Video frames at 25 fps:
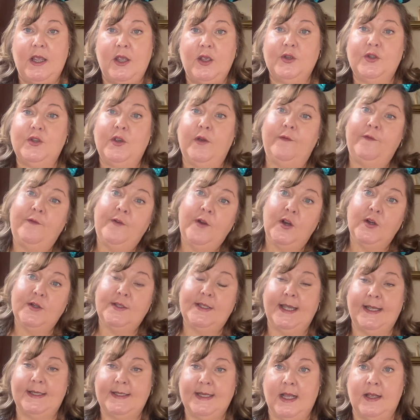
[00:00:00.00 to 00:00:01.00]
So first,
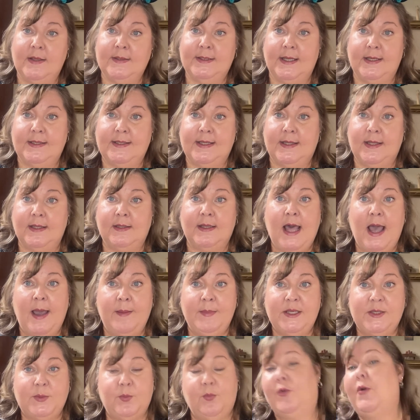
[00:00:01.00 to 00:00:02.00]
that tells us that the
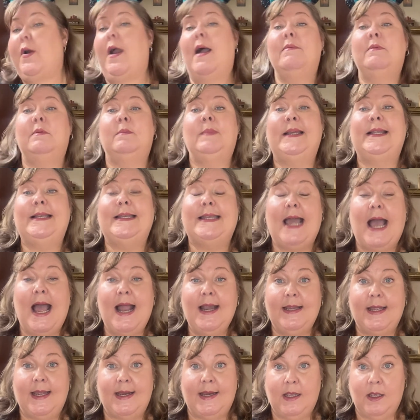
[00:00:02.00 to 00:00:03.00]
lobby's probably
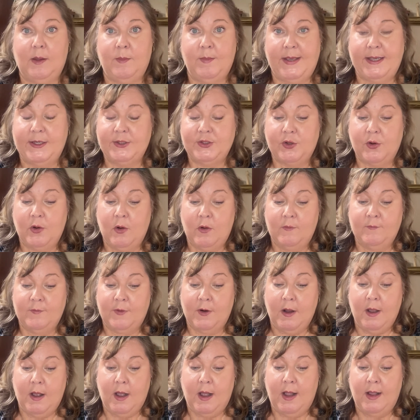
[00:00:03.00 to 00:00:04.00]
not getting a major
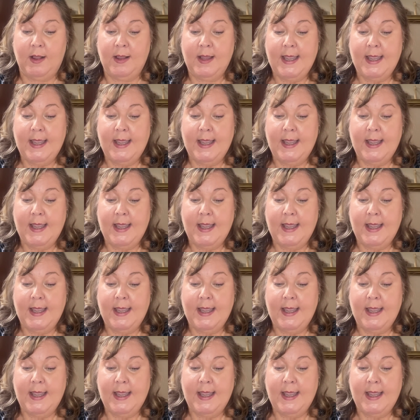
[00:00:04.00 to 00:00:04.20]
overhaul.